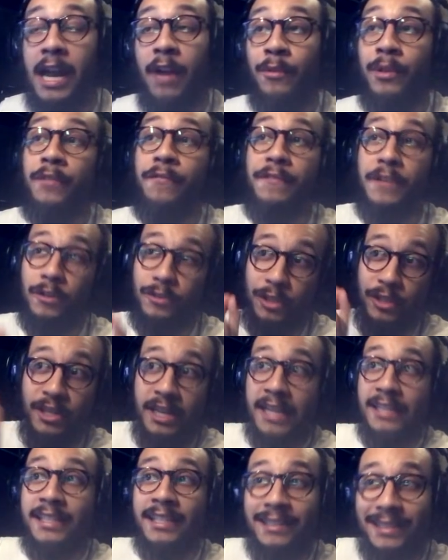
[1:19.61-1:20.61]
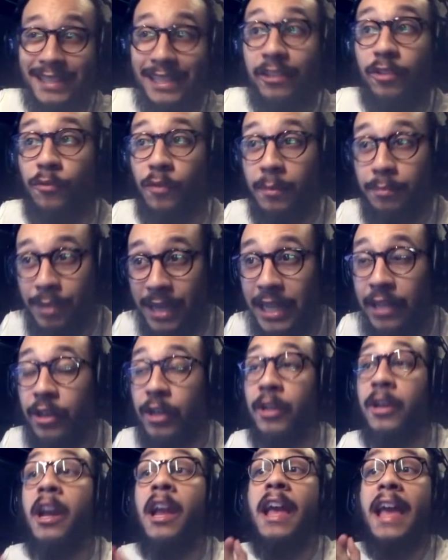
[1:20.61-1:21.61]
out in the field. So you guys can see the
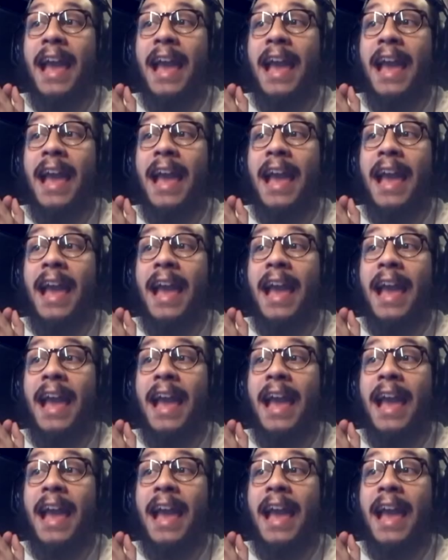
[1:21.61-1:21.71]
Repeater